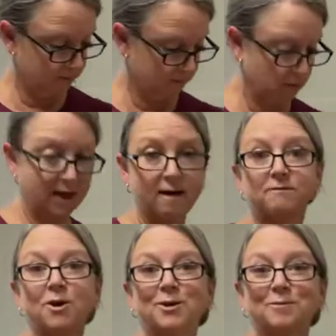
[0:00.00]
we
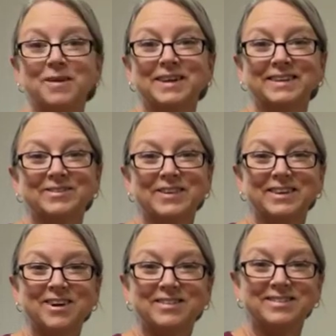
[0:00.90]
outvote him when
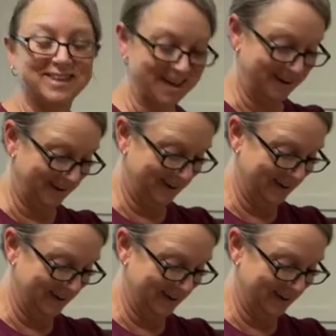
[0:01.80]
Dalton's not here.